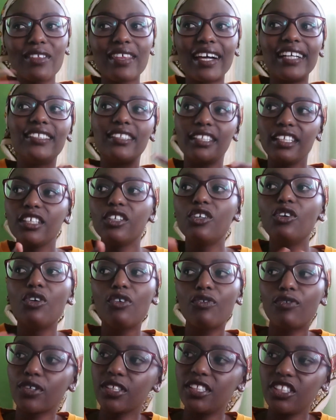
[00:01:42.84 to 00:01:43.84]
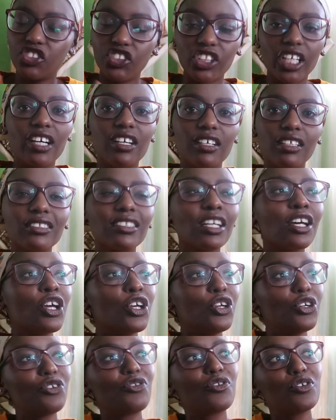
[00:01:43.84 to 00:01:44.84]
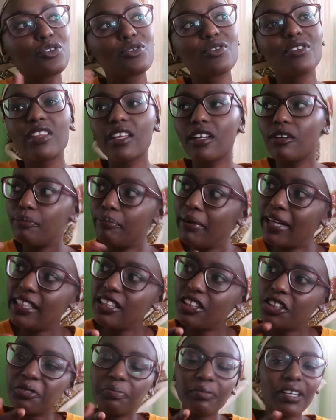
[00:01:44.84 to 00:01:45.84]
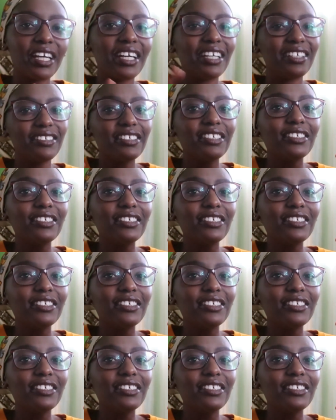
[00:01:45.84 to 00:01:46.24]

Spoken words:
that ego for teachers. You refuse to do punishment,